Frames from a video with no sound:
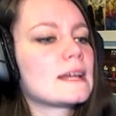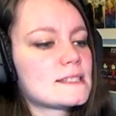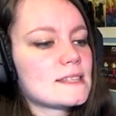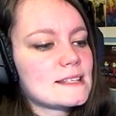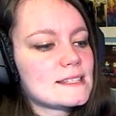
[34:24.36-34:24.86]

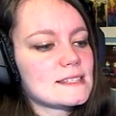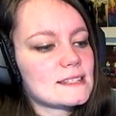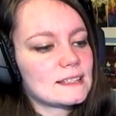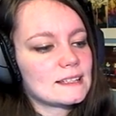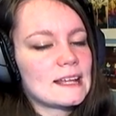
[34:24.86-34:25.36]
Let's, let's...
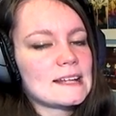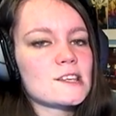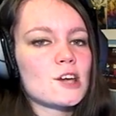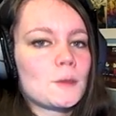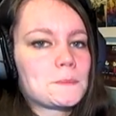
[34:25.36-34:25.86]

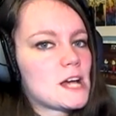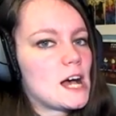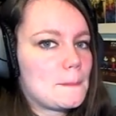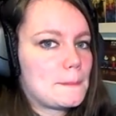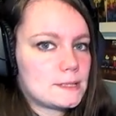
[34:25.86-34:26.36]
Let's go up
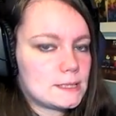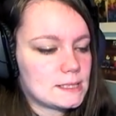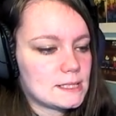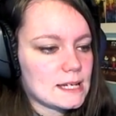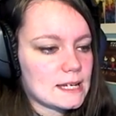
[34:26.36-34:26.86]
top.
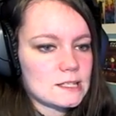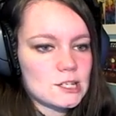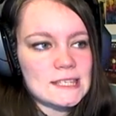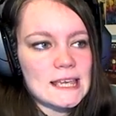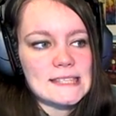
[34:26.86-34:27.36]
Because
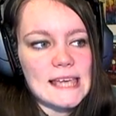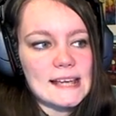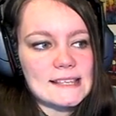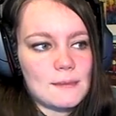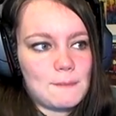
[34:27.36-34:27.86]
it just says
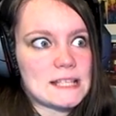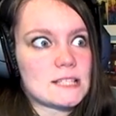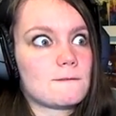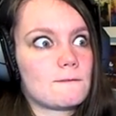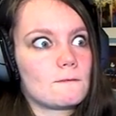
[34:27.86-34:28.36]
exit master.